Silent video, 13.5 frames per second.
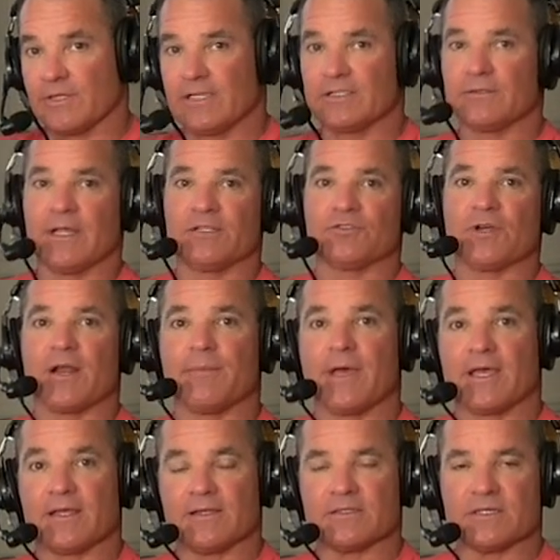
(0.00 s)
Let's try to
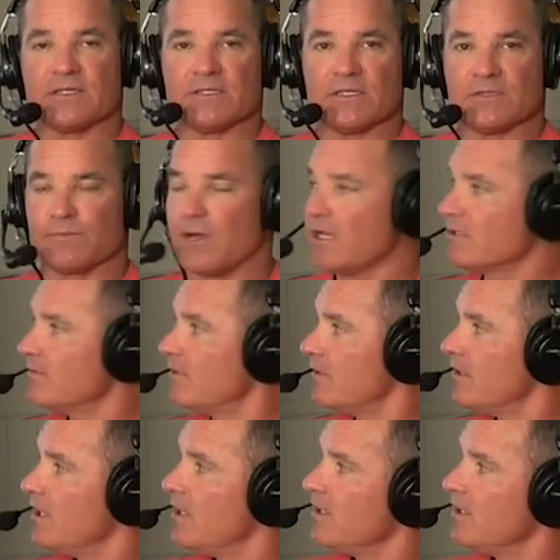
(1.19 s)
make it as easy as possible.